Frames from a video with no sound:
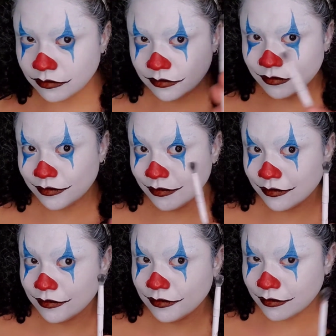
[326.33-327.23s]
I go in with a
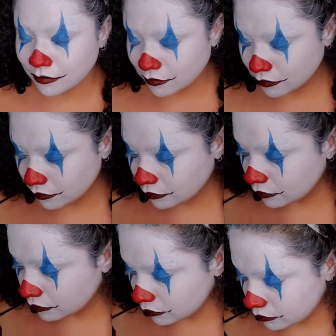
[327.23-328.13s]
fluffy brush
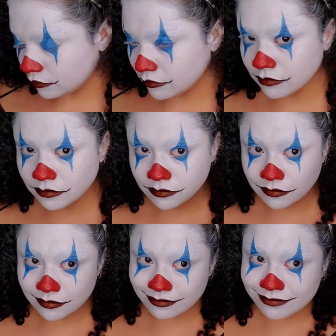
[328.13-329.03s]
and my
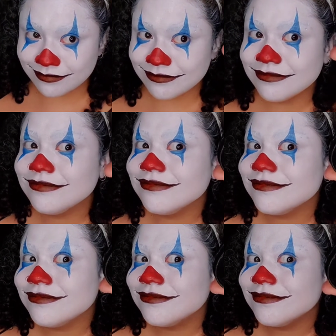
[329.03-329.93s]
black paint,
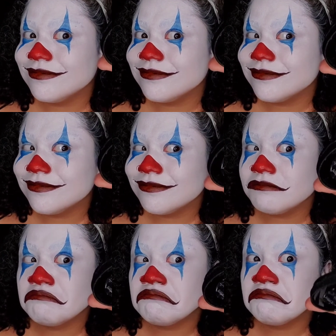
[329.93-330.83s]
well,
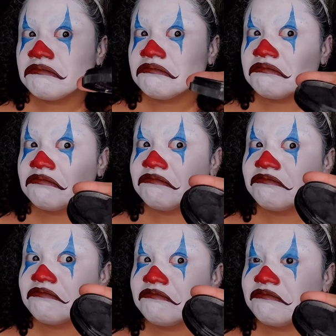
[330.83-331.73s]
powder paint,
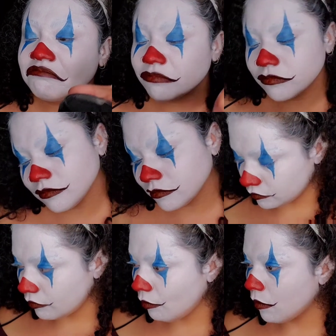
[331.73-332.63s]

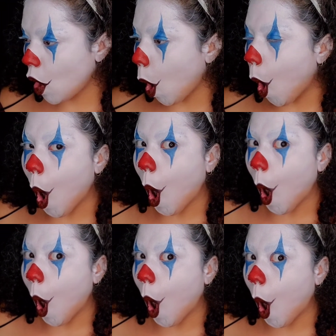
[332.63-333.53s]

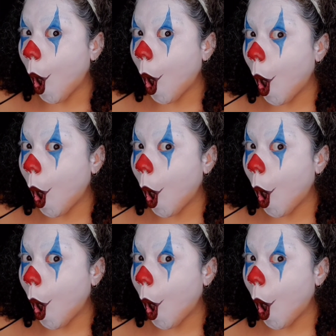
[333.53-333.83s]
and